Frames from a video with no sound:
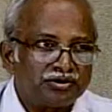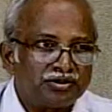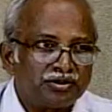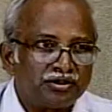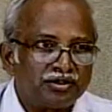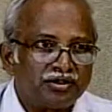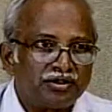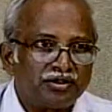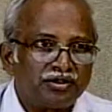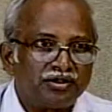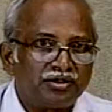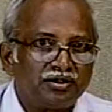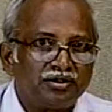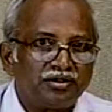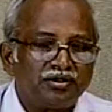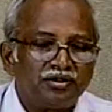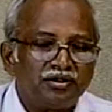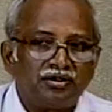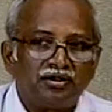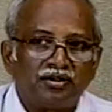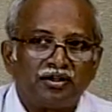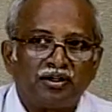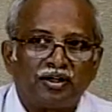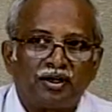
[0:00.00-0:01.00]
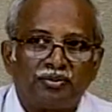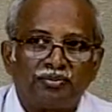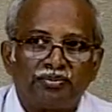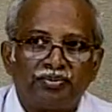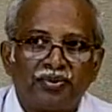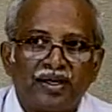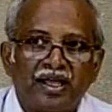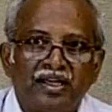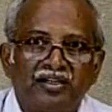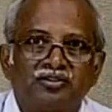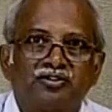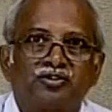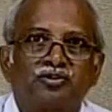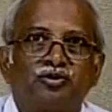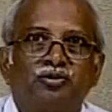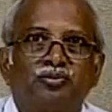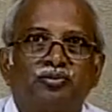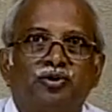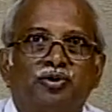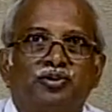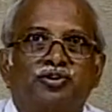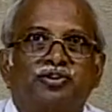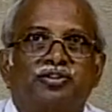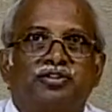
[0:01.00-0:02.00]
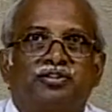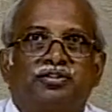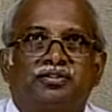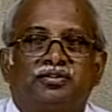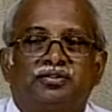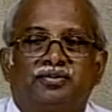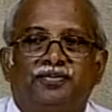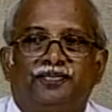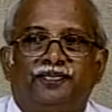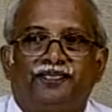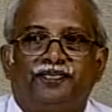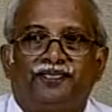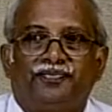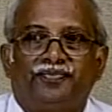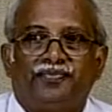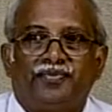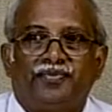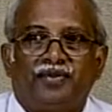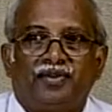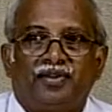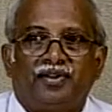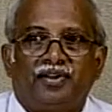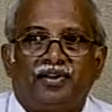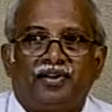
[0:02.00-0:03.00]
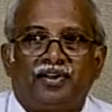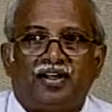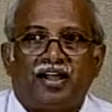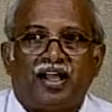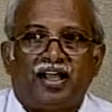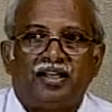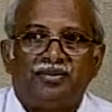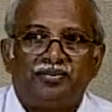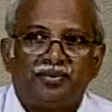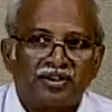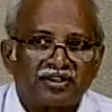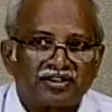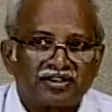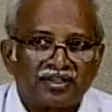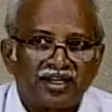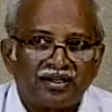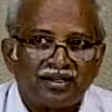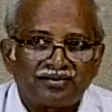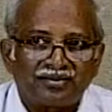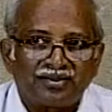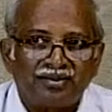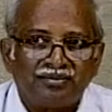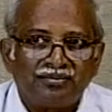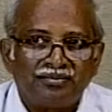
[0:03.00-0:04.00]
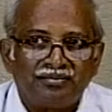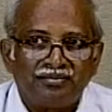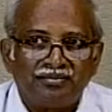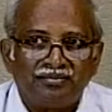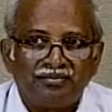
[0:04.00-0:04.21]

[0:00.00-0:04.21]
the compliance to motion, I must have some